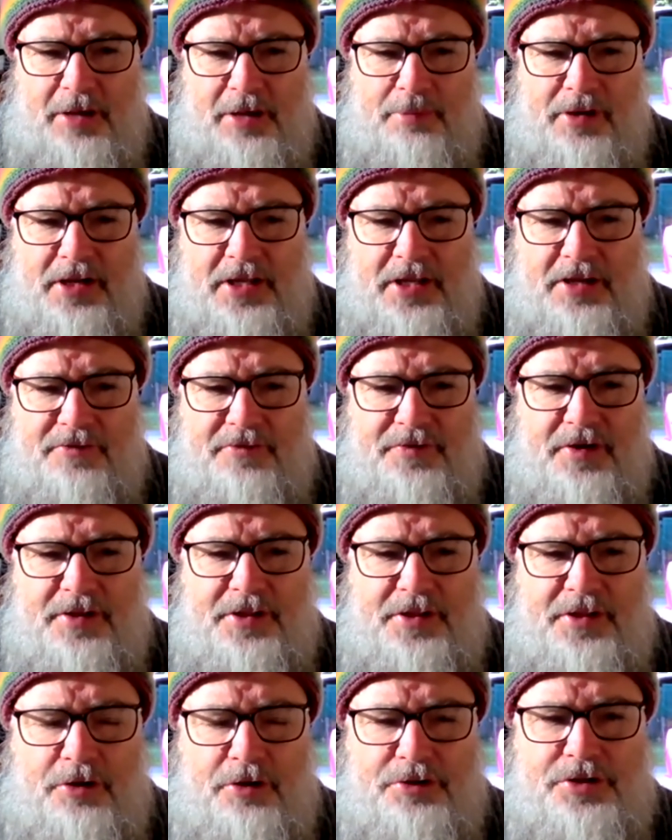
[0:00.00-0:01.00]
now
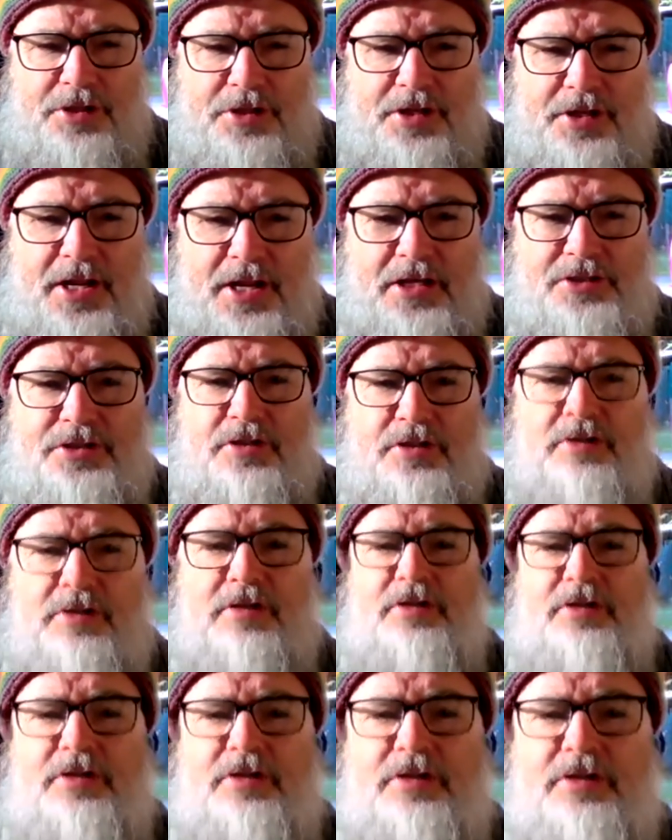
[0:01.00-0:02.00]
believe, and then on to the next.
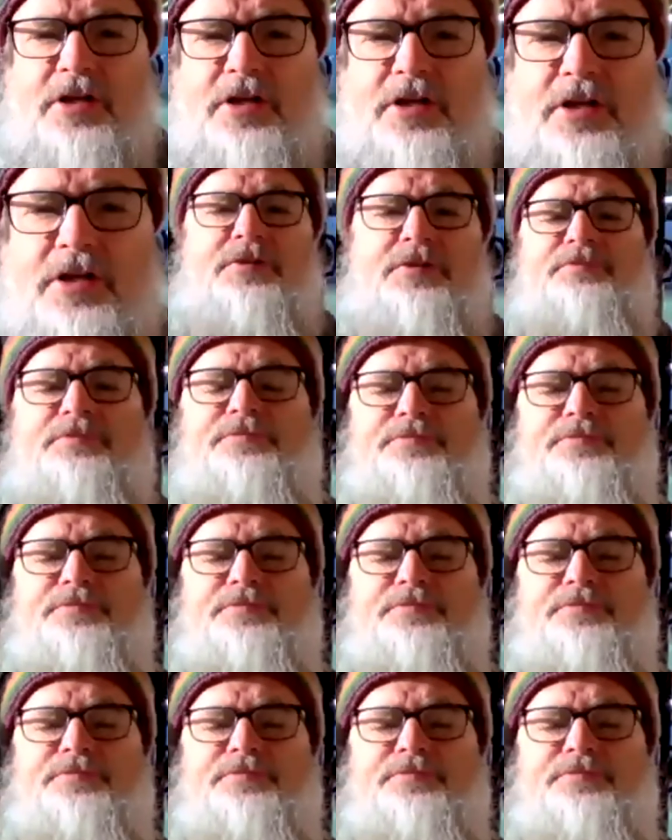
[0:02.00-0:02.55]
Go for it.